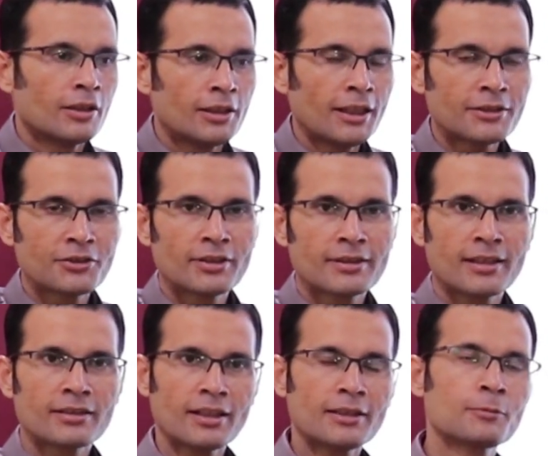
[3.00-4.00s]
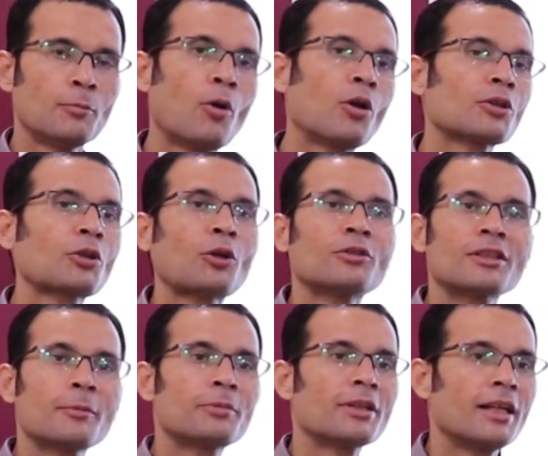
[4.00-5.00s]
Let's discuss a small
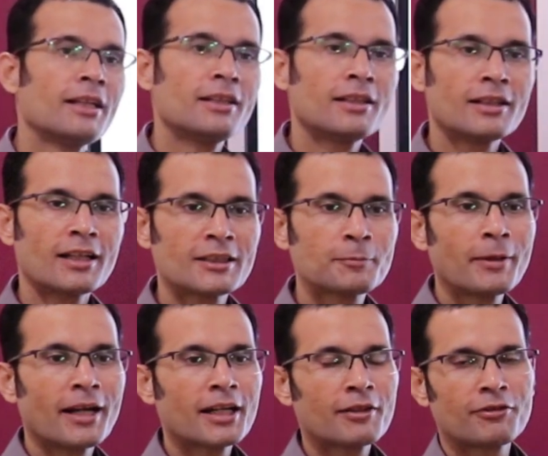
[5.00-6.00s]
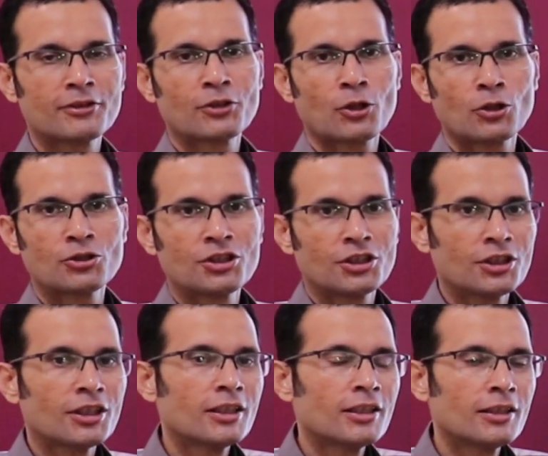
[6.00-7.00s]
concept in respiratory physiology.
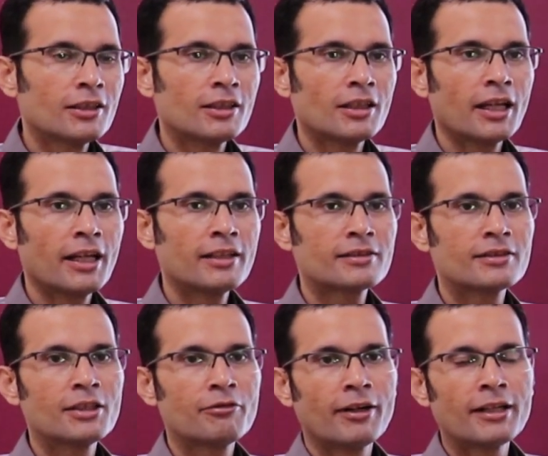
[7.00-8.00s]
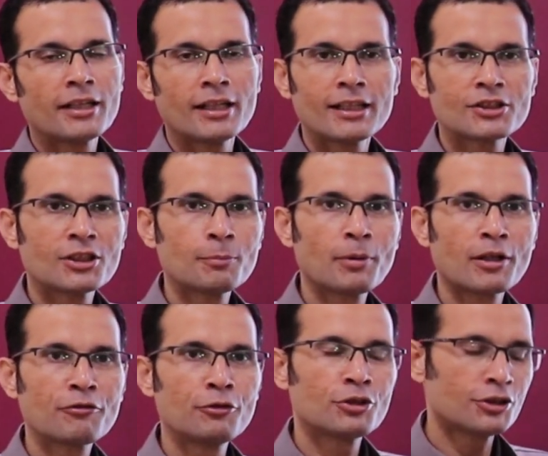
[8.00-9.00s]
It's the
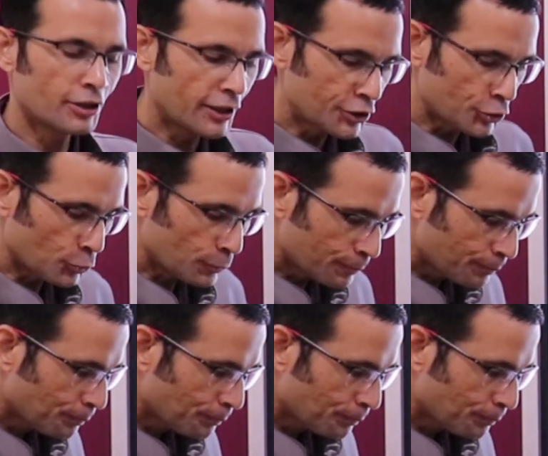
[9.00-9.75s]
ventilation-perfusion ratio.